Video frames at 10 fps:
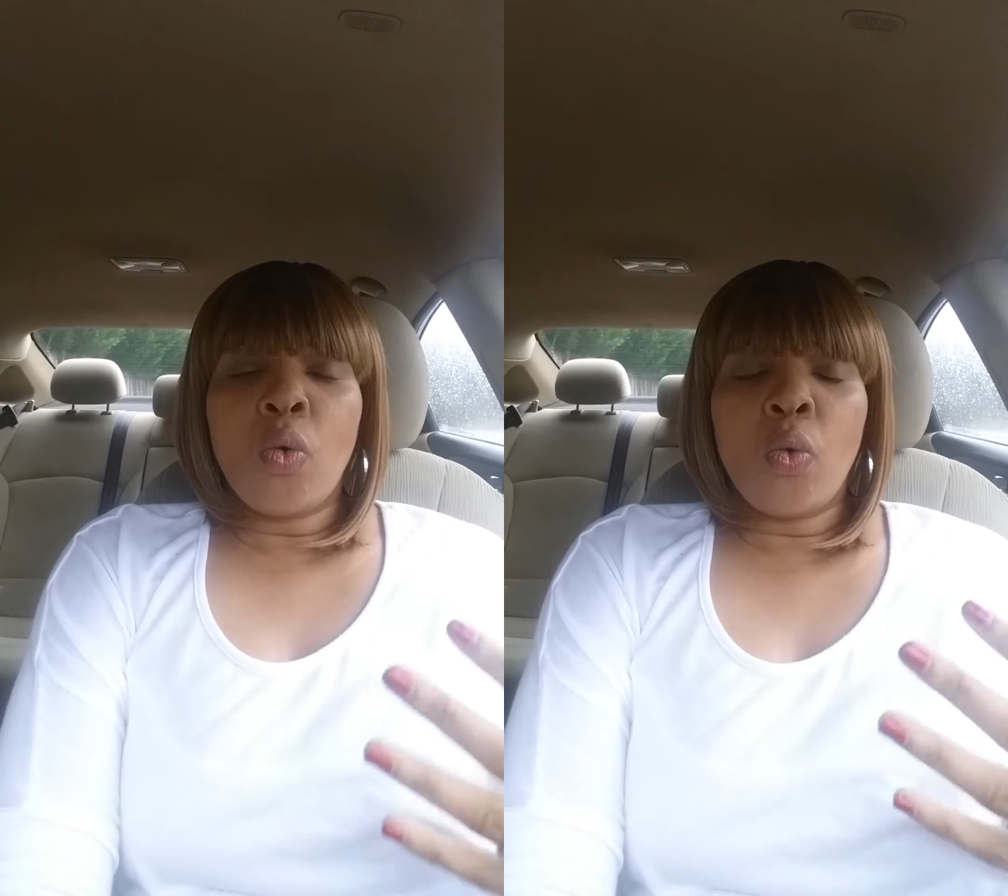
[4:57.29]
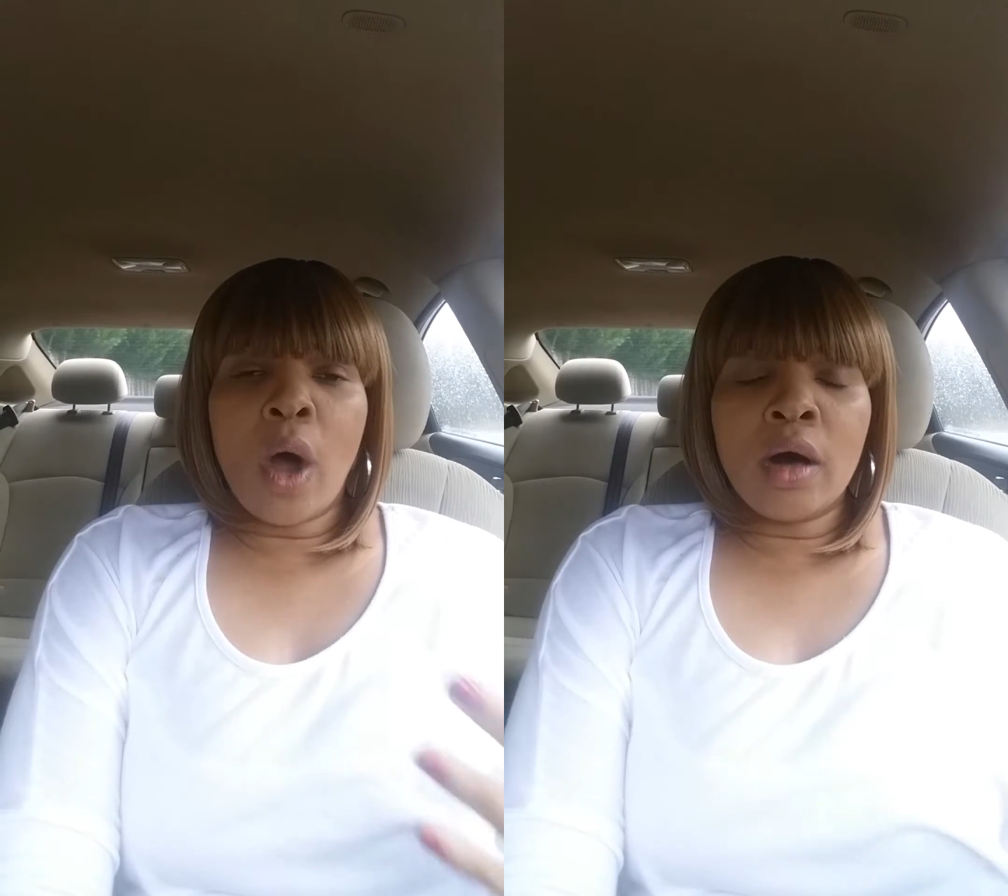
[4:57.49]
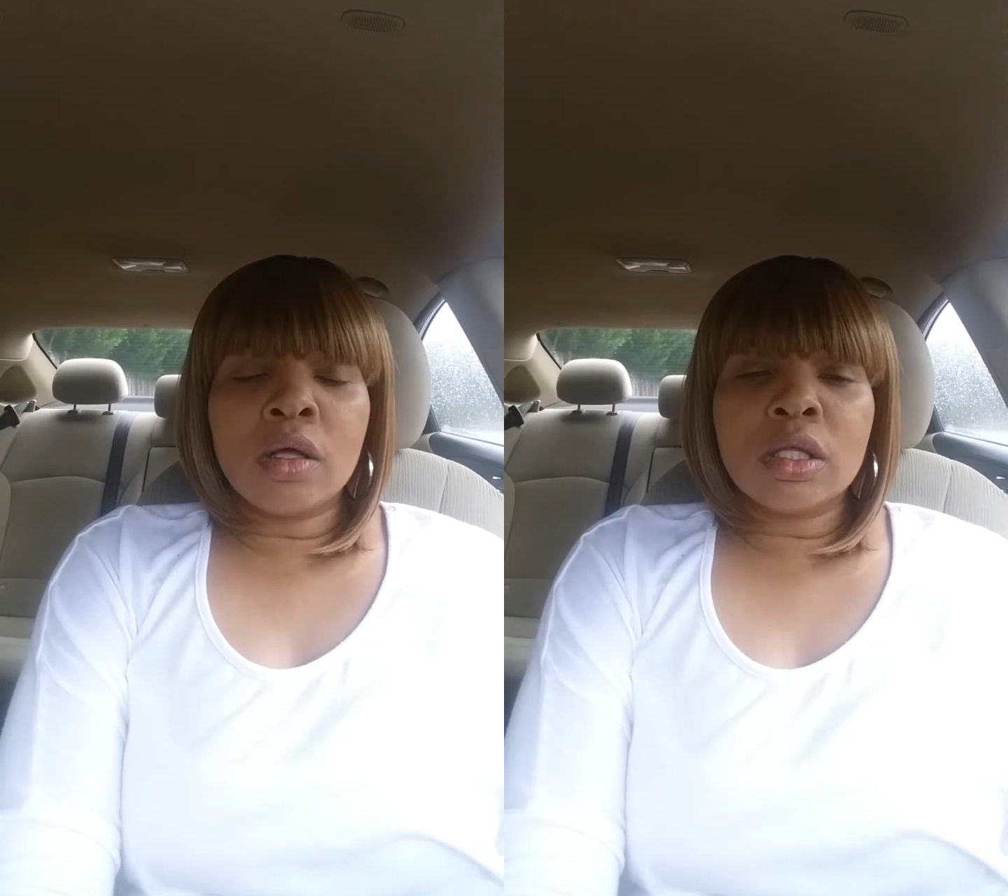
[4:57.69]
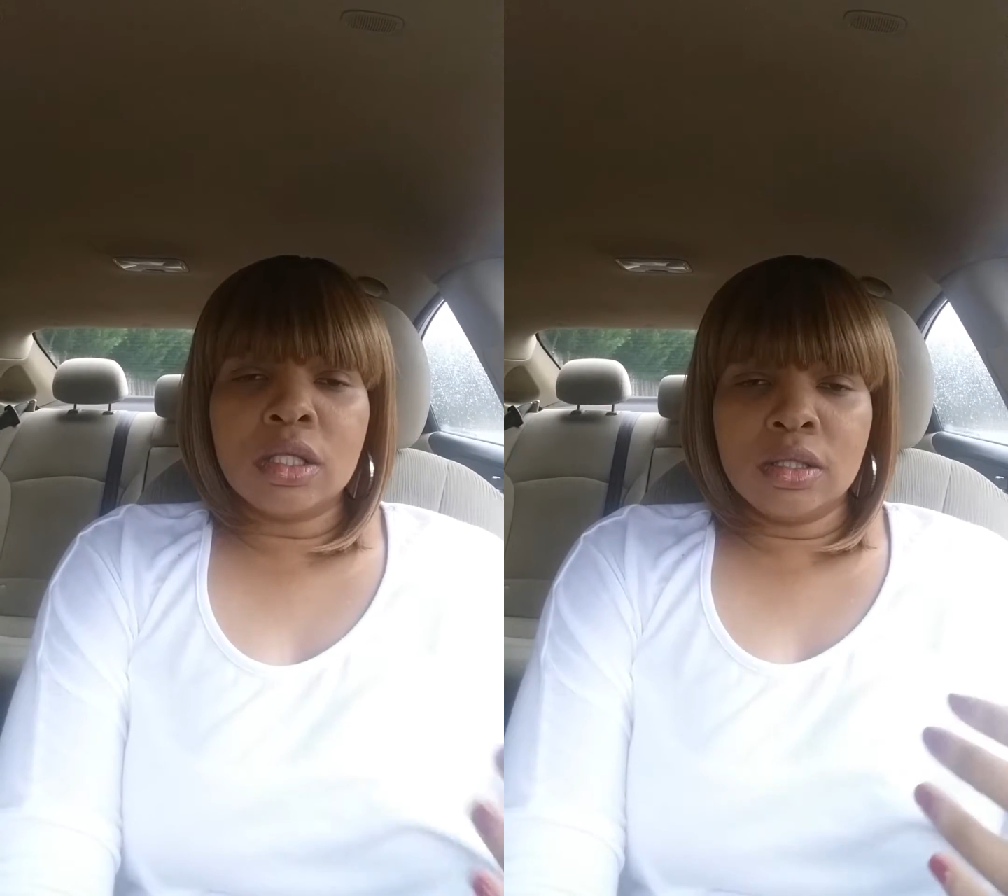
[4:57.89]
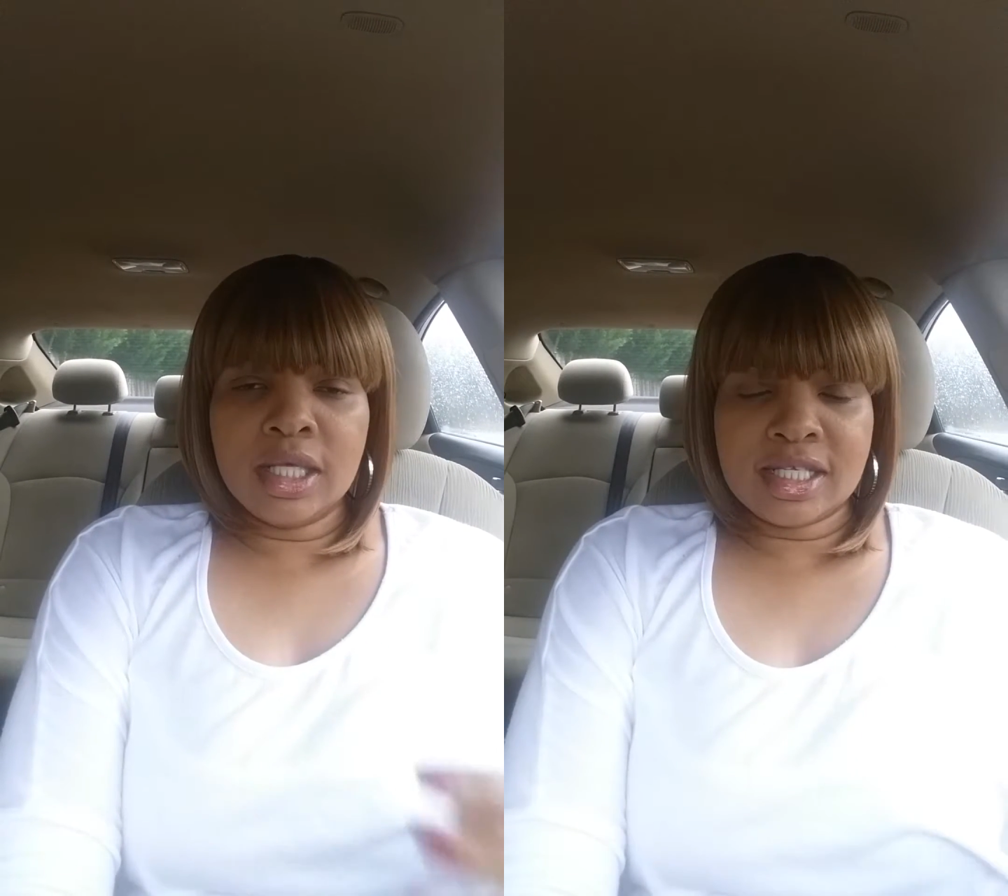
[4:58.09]
Well,
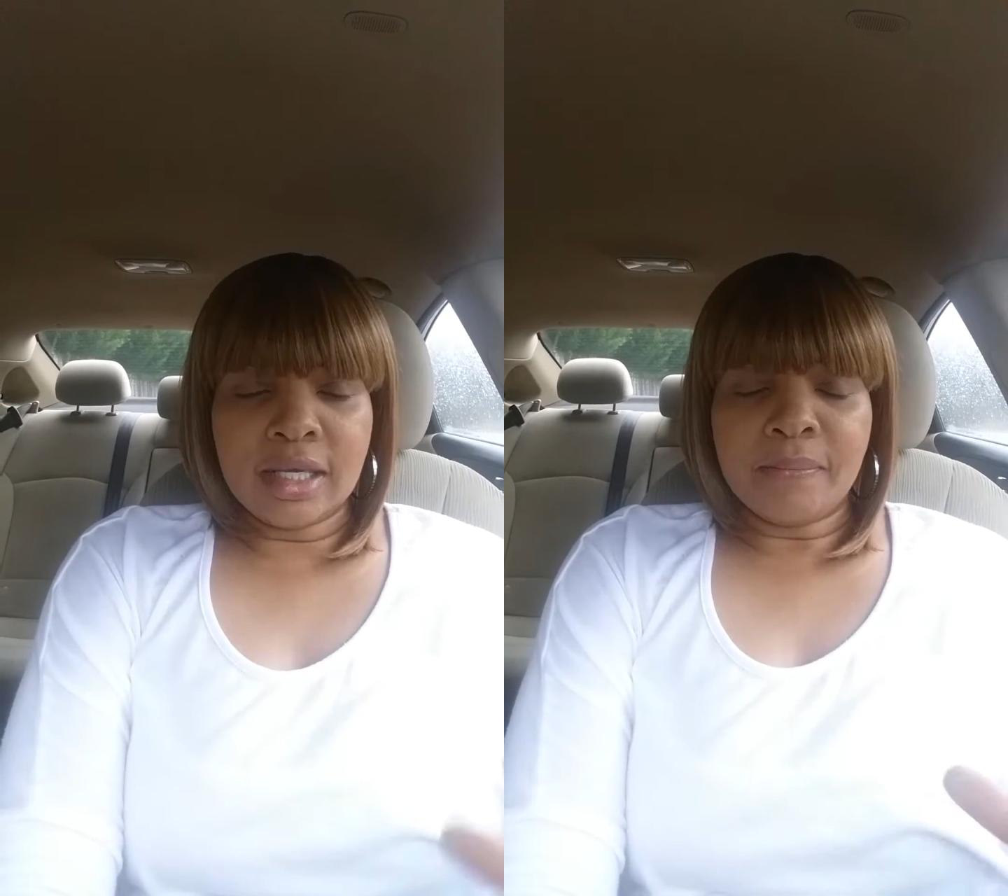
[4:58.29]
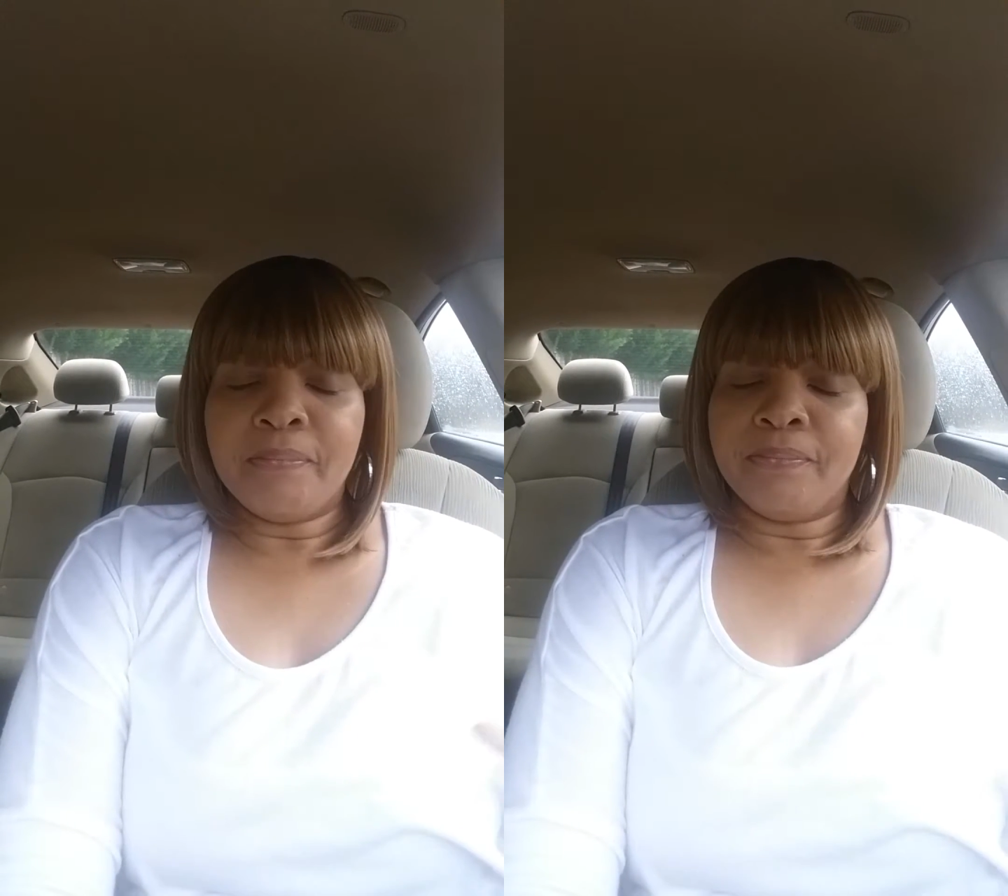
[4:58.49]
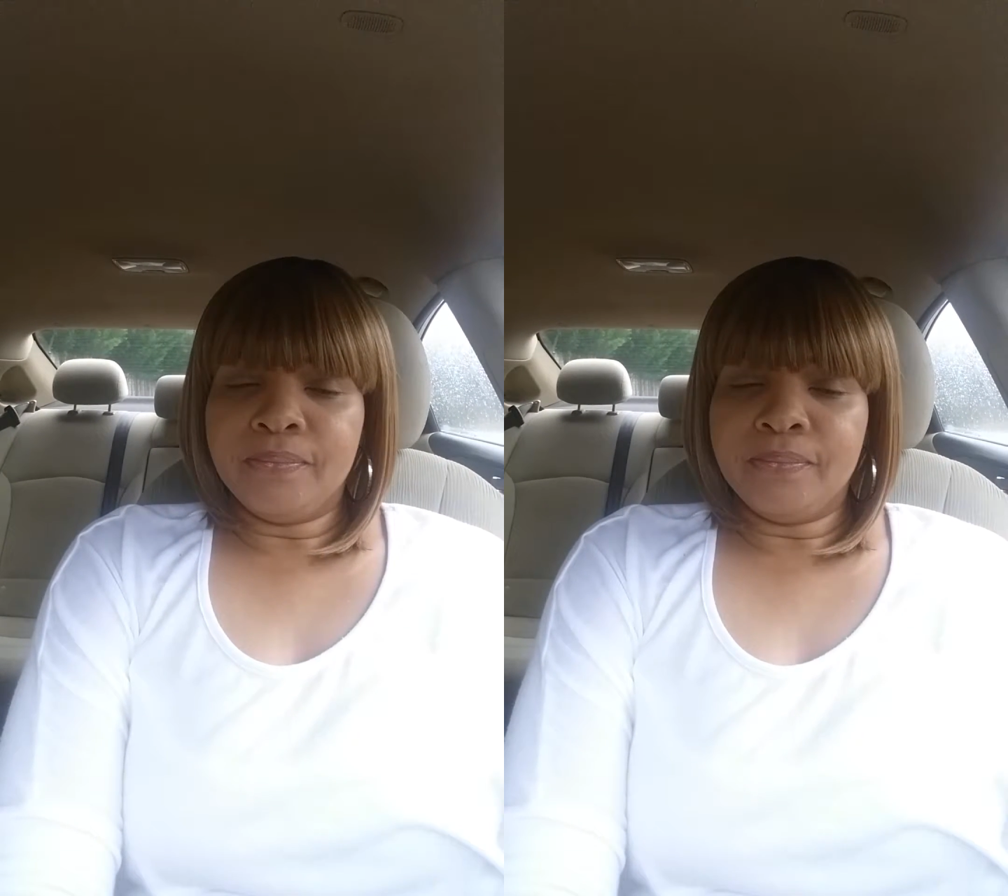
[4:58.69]
listen,